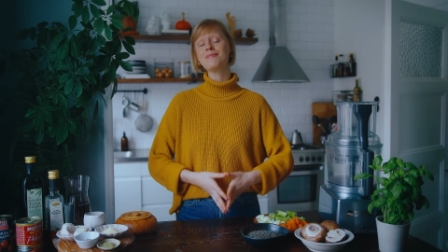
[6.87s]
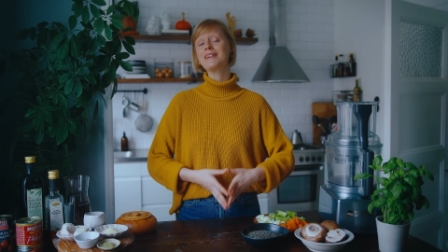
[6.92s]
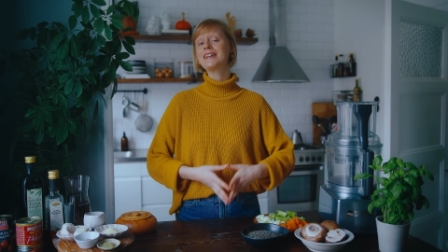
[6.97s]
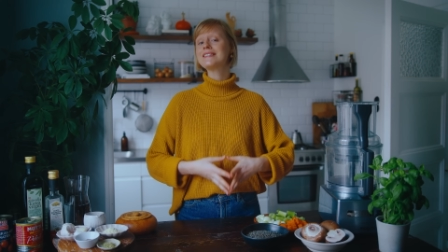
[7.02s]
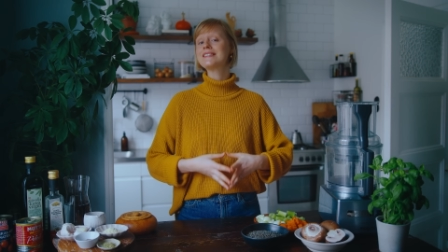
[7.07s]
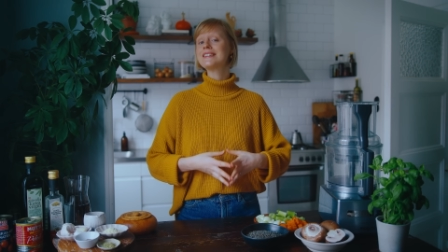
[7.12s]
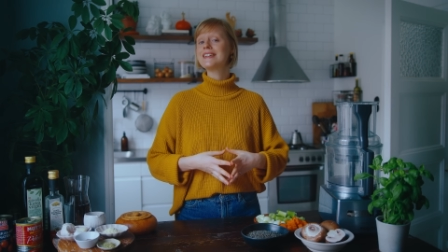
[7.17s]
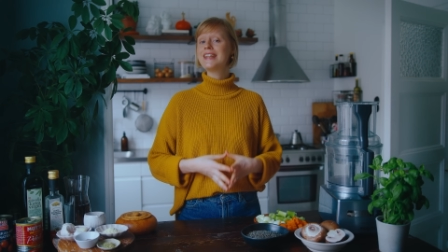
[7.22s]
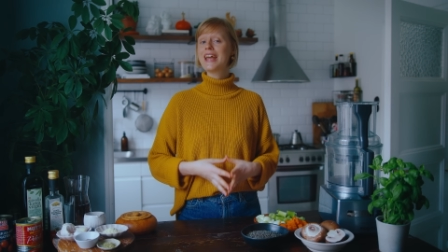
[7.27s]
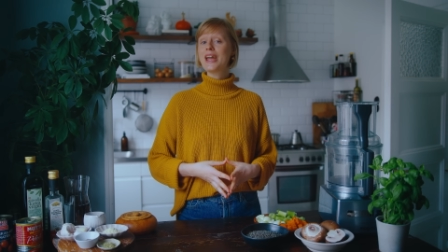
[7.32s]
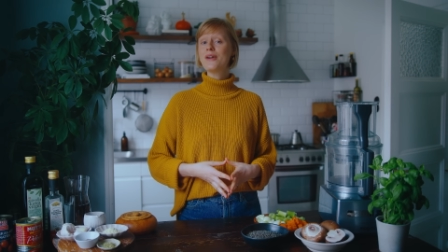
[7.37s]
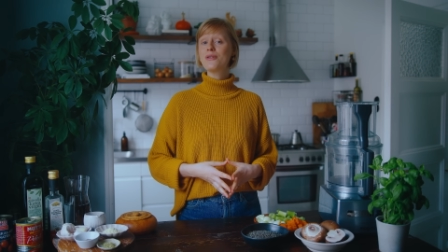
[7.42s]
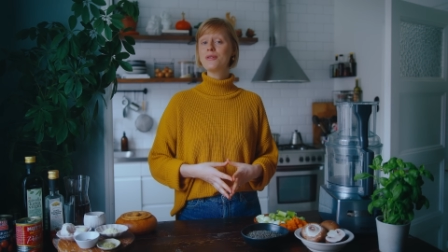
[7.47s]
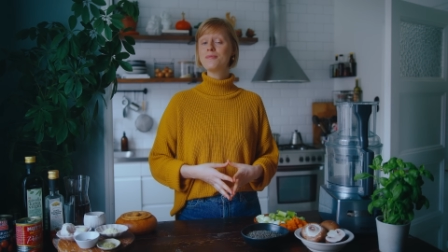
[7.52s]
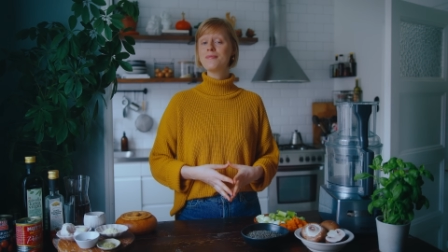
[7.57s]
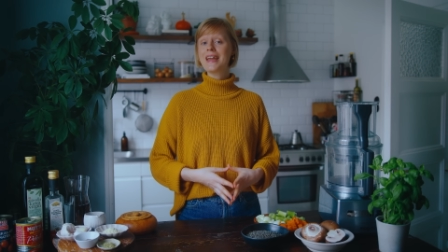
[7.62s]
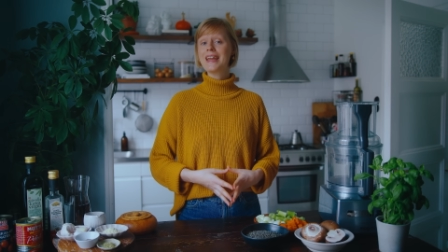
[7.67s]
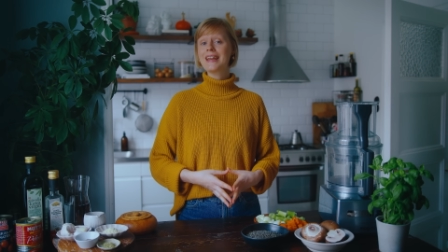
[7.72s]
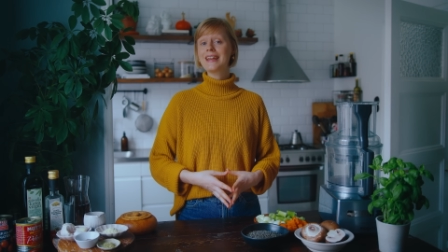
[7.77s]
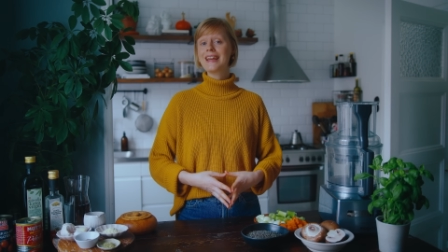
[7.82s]
because today we're
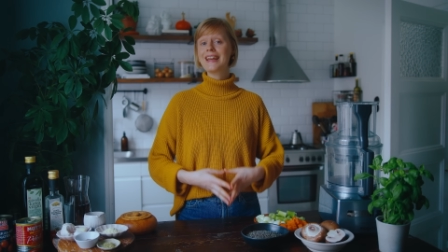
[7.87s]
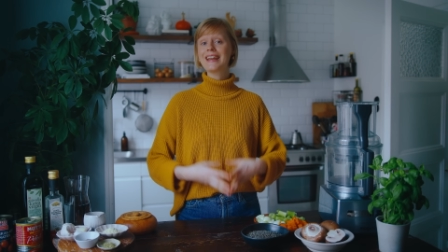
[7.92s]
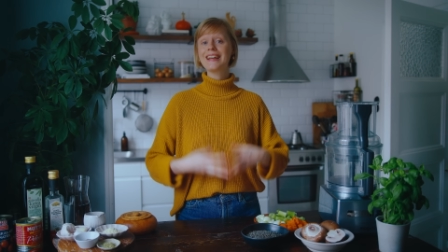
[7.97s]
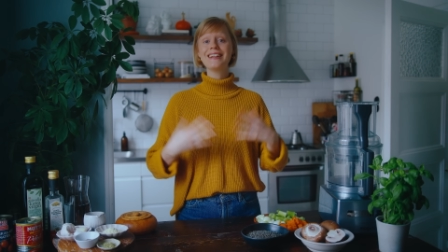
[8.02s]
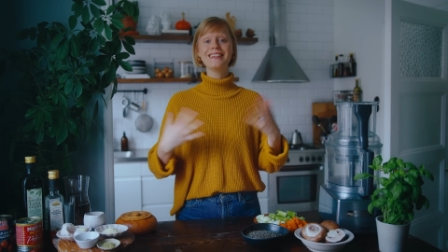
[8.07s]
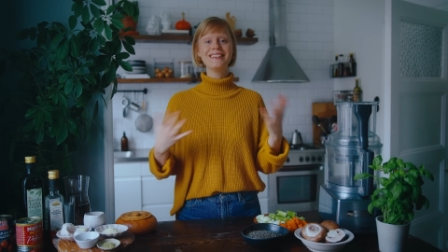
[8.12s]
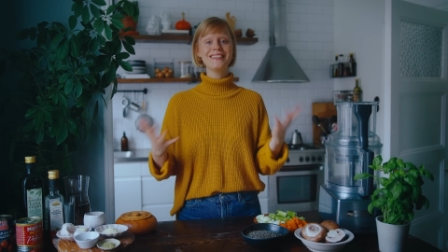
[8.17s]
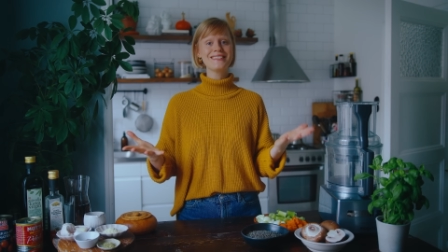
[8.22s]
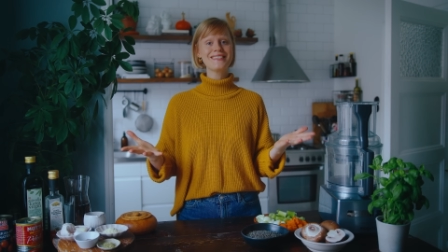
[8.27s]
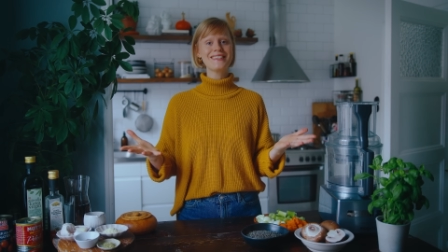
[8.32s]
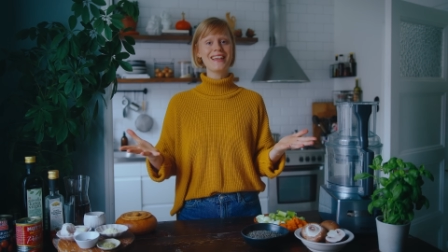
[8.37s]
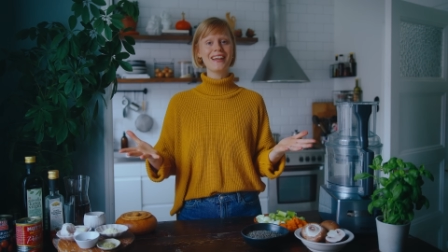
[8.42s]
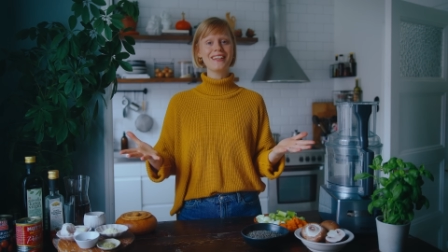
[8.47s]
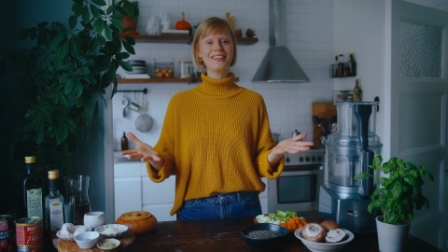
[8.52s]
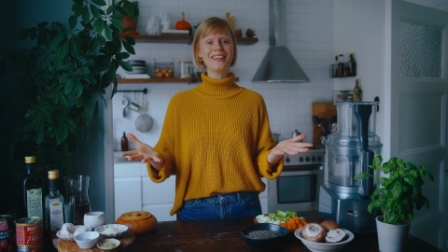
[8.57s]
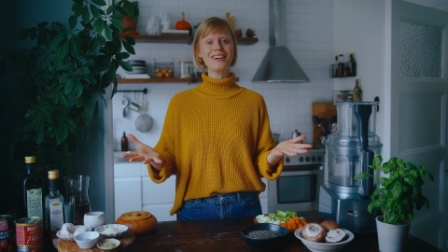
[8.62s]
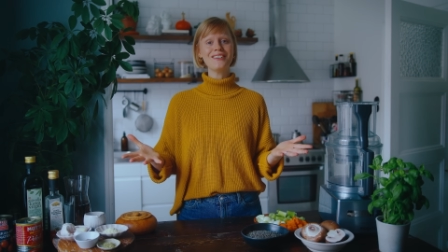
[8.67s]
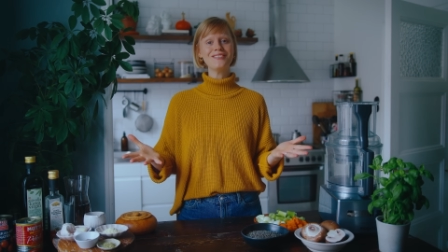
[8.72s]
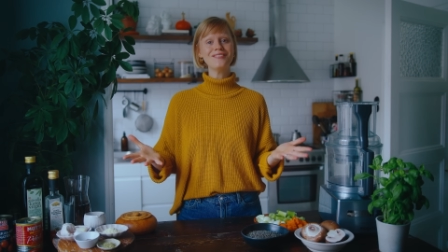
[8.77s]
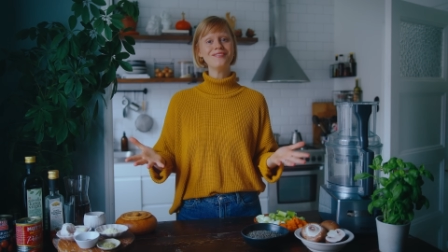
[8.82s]
making
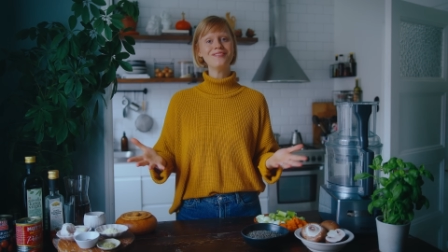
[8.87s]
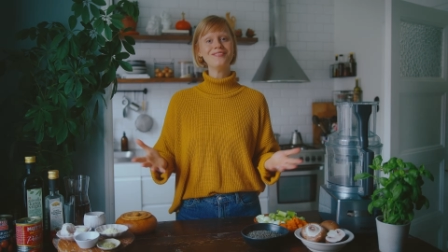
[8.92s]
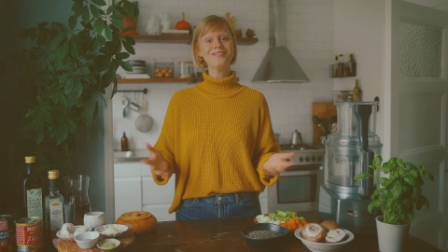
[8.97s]
lasagna.